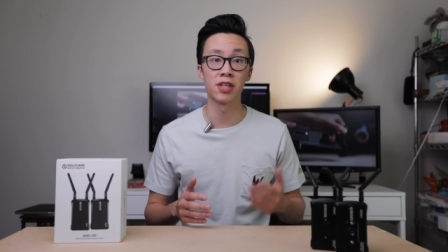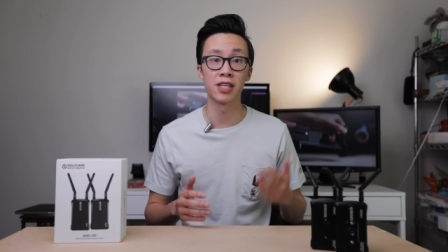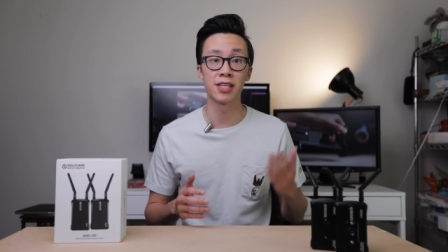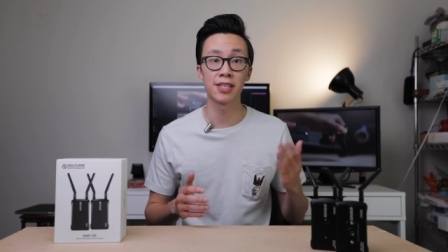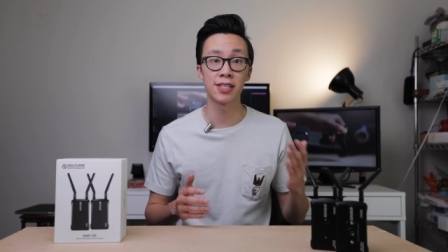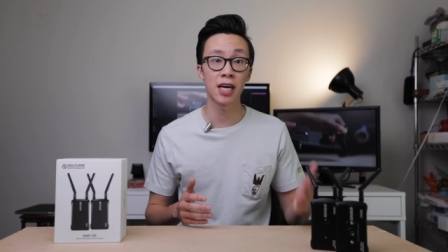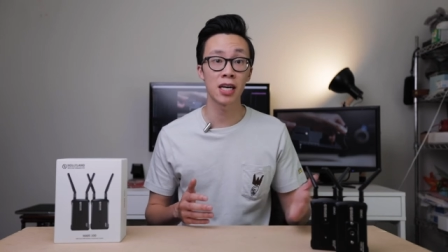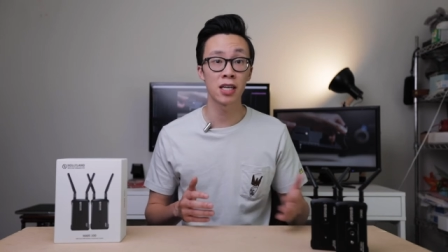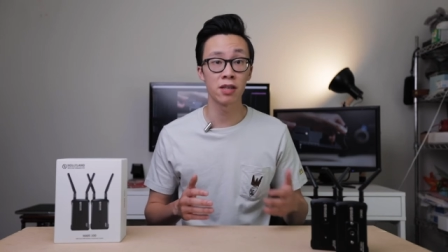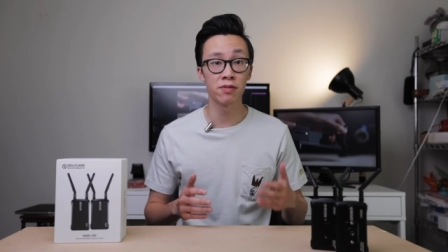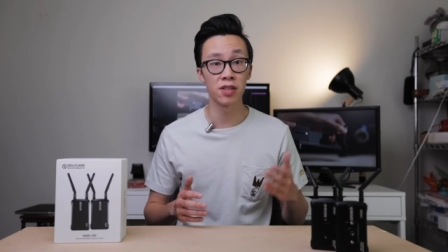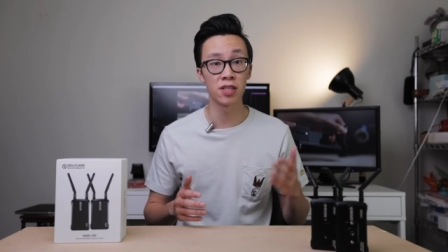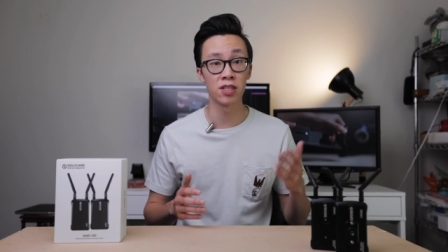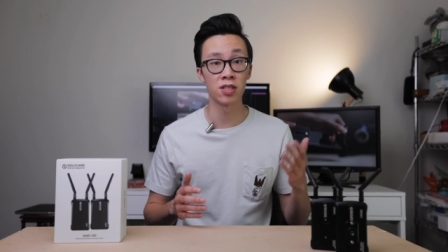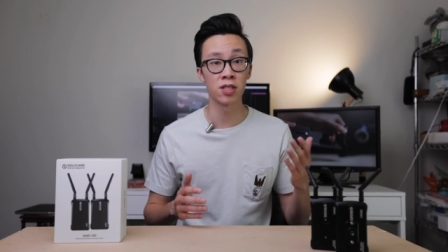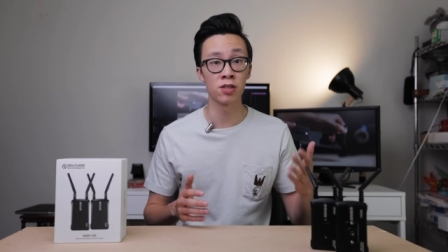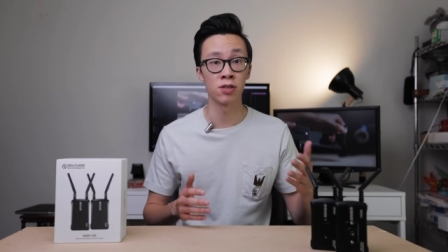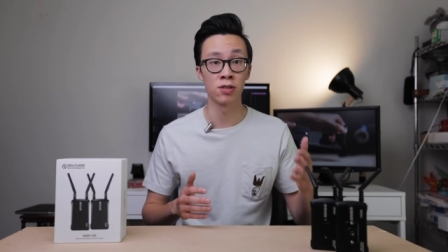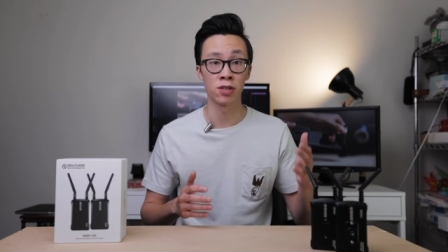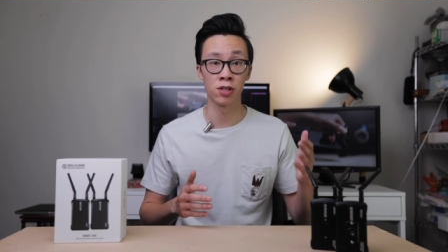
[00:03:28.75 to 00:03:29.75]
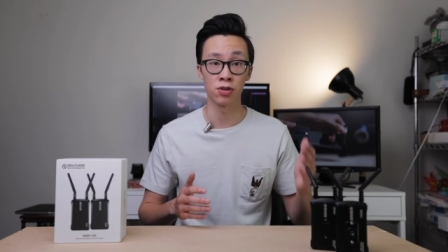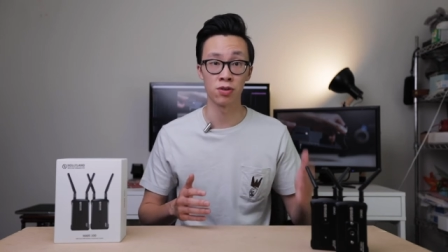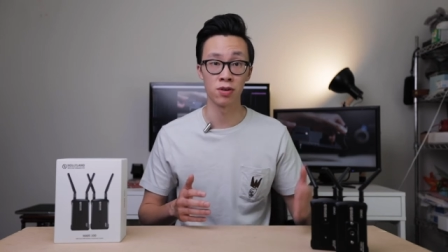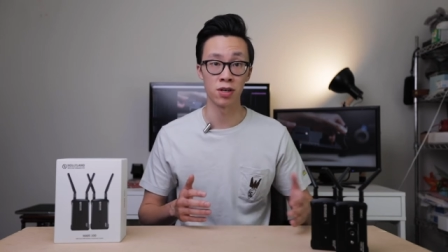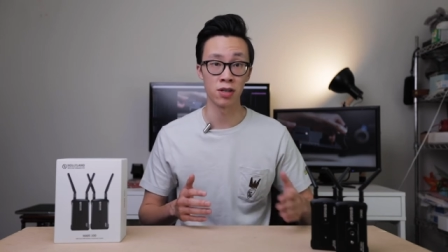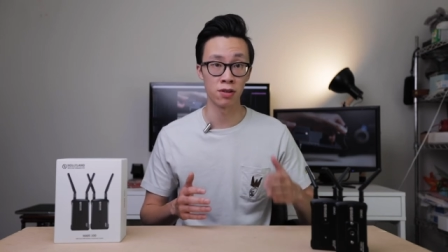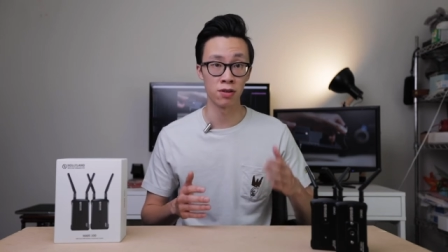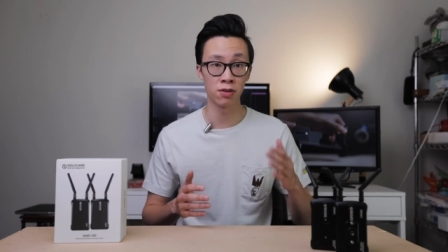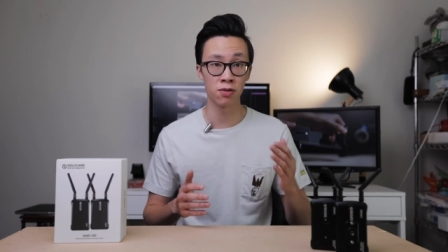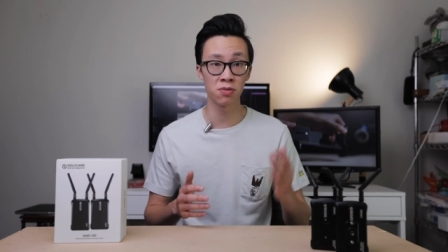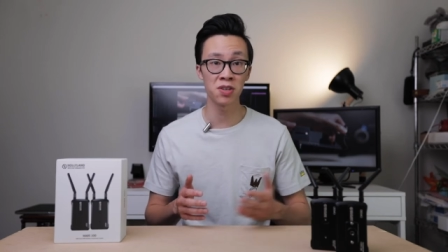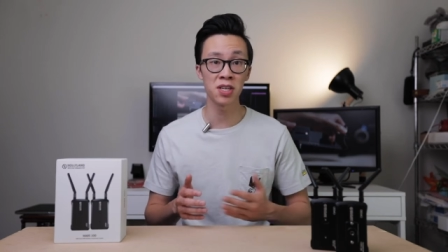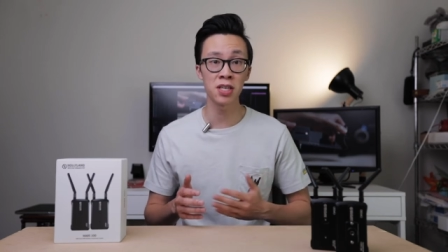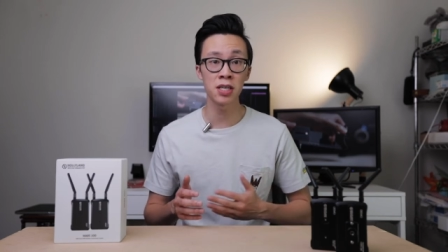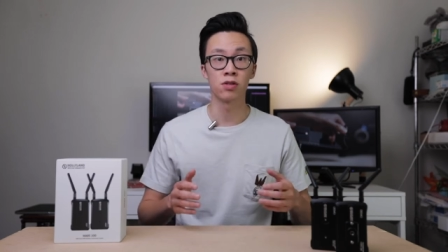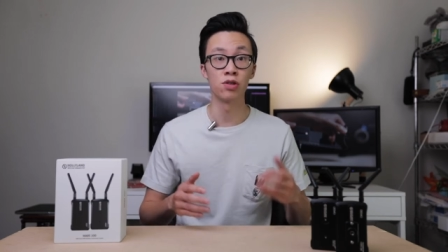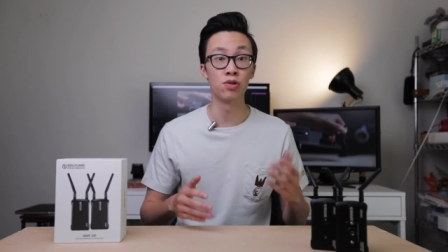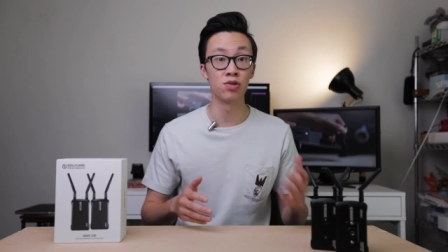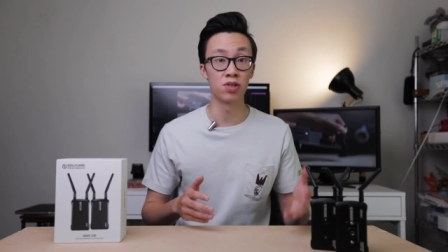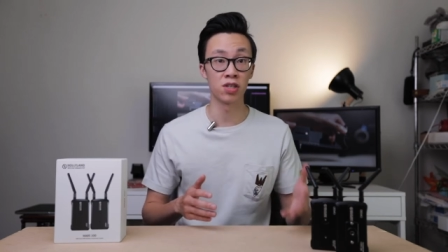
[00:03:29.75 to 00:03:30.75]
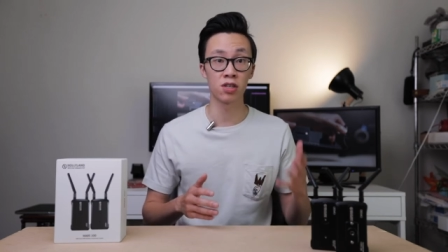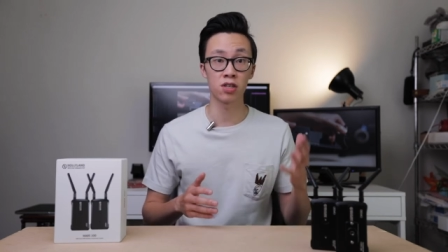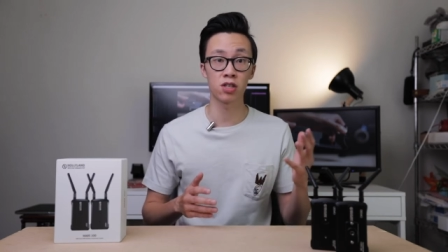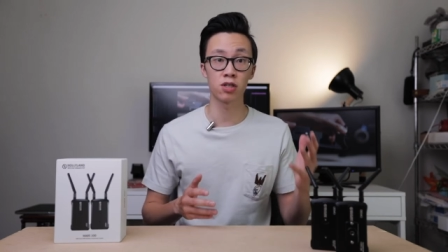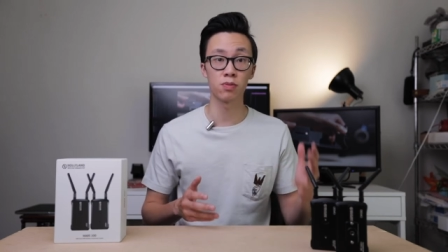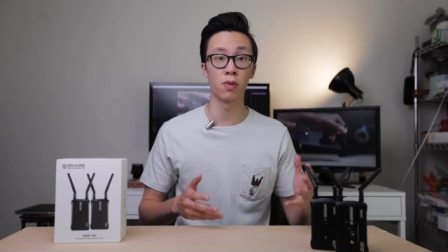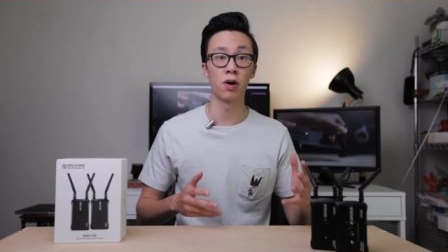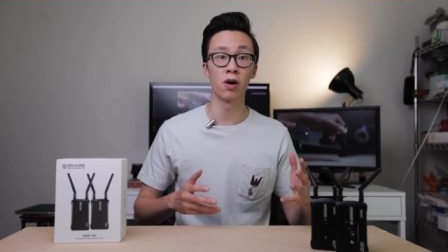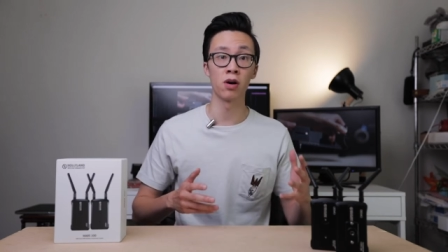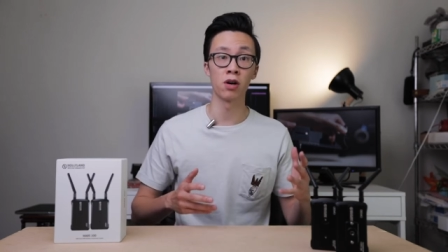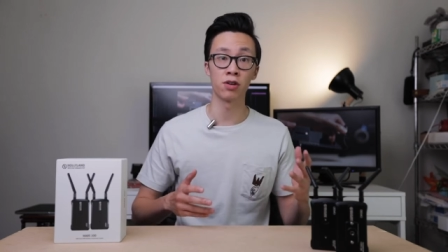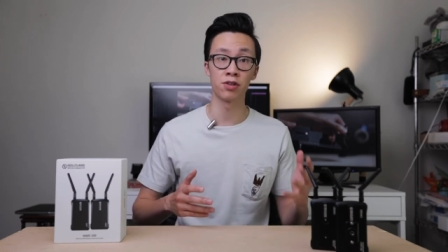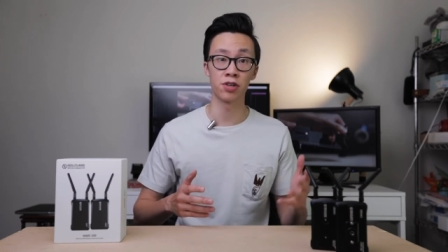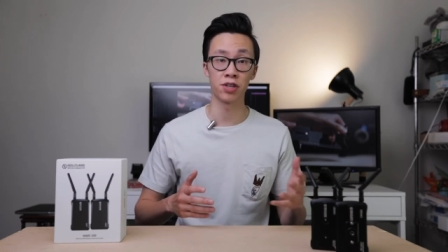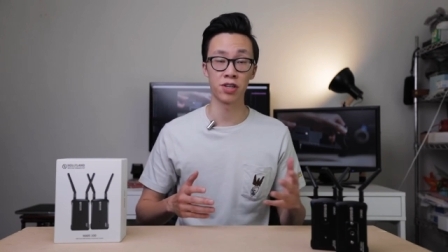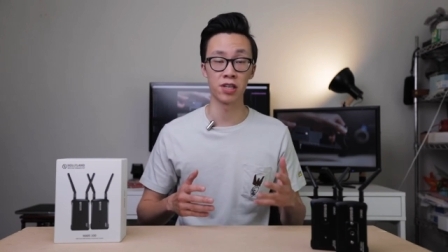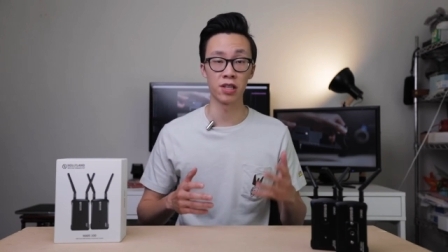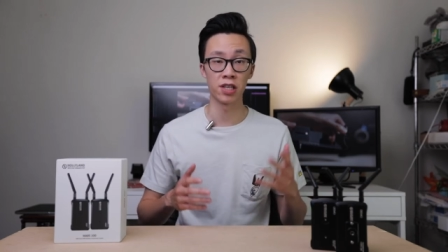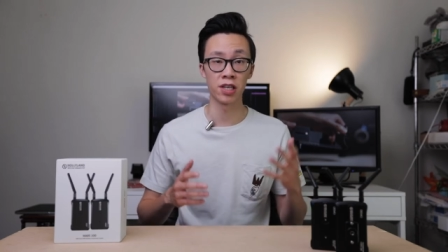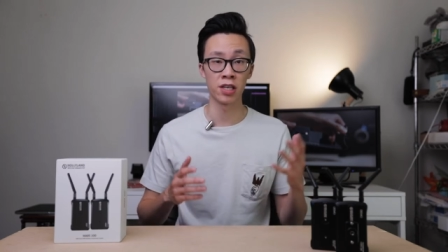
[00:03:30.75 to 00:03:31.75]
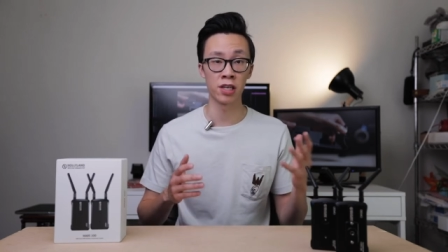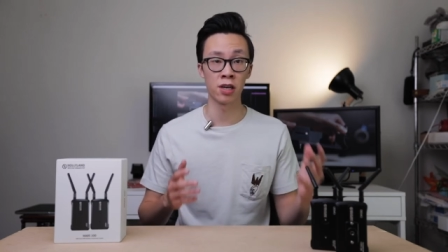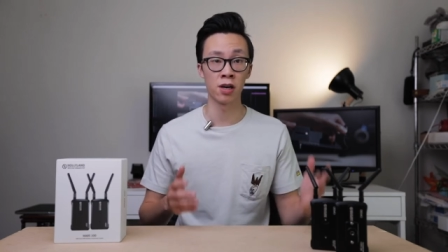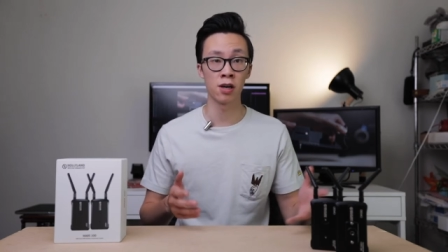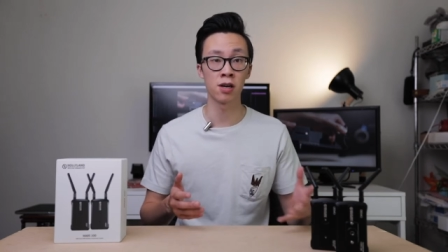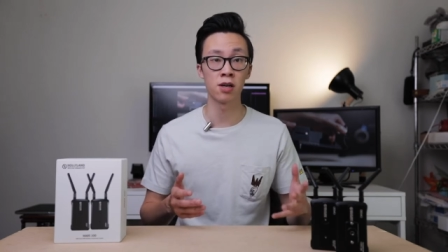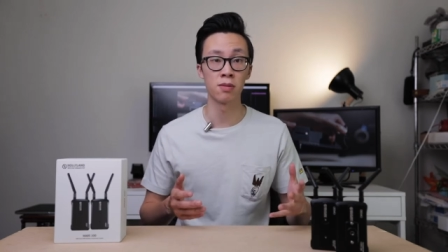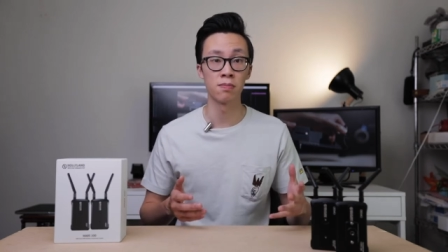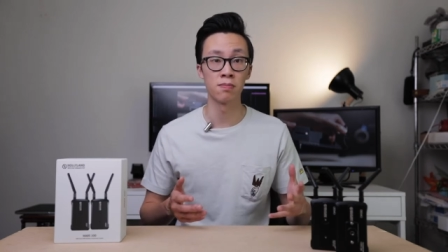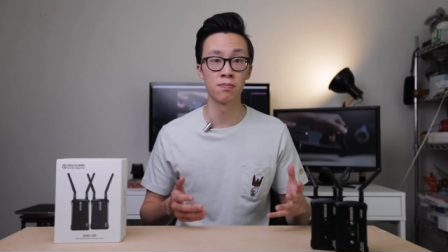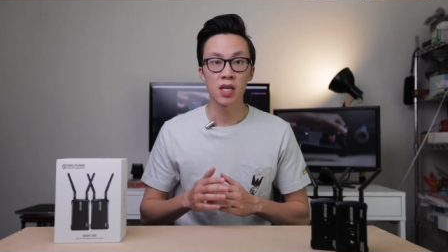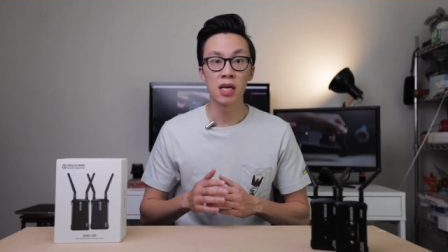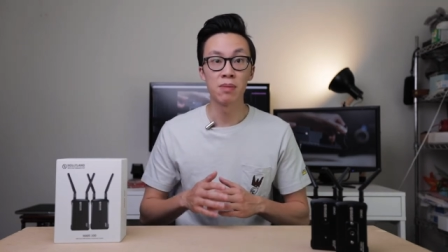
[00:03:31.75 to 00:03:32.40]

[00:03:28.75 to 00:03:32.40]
the side of the Zhiyun Crane 3 using a small articulating arm.